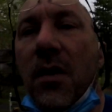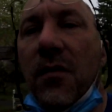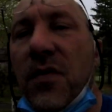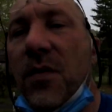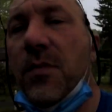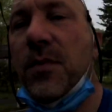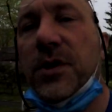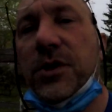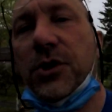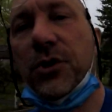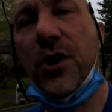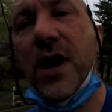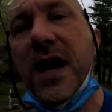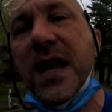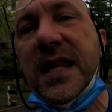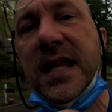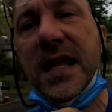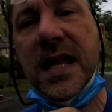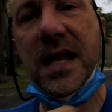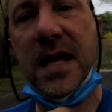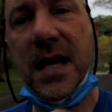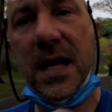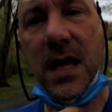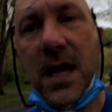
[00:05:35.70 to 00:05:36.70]
From the
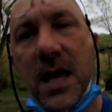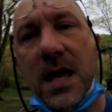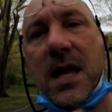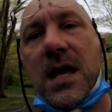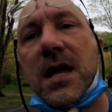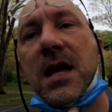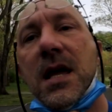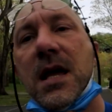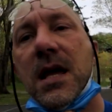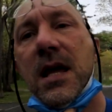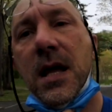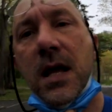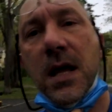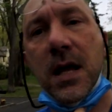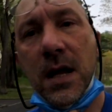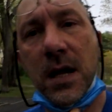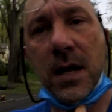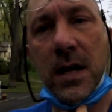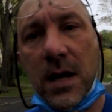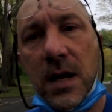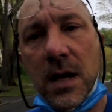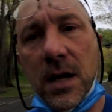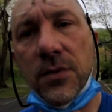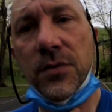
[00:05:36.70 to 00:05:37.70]
trachea,
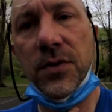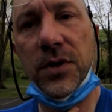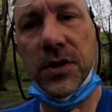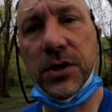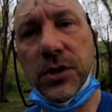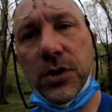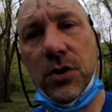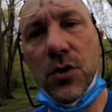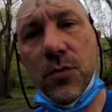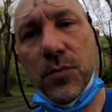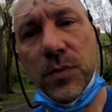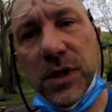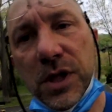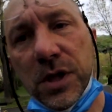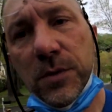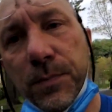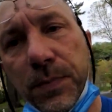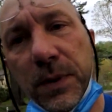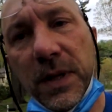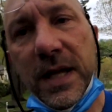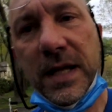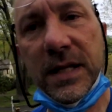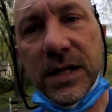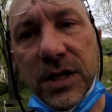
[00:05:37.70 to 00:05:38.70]
the tube
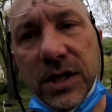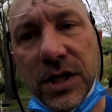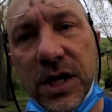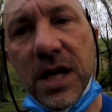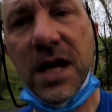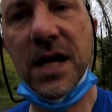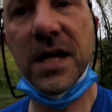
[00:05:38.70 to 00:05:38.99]
splits